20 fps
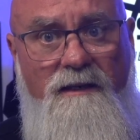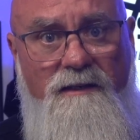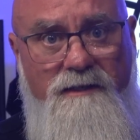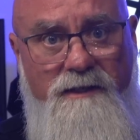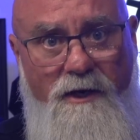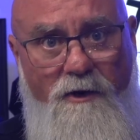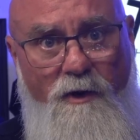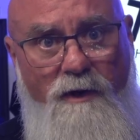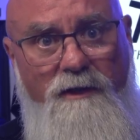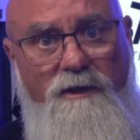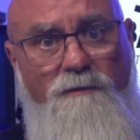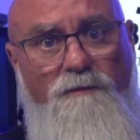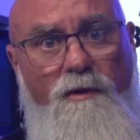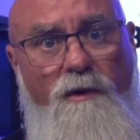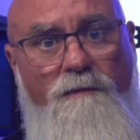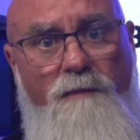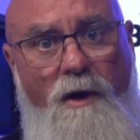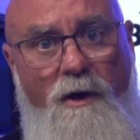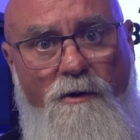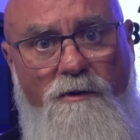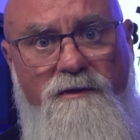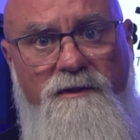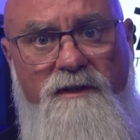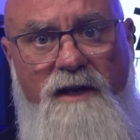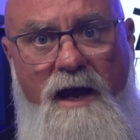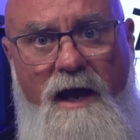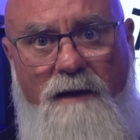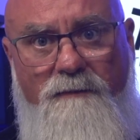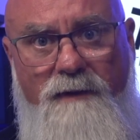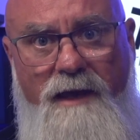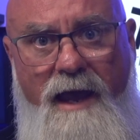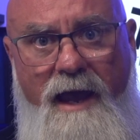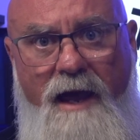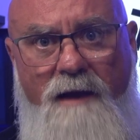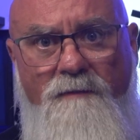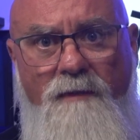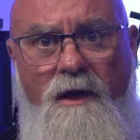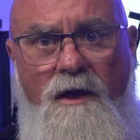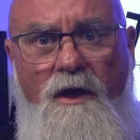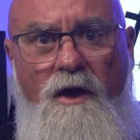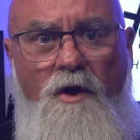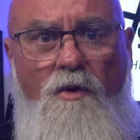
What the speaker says: during the proposed time gap,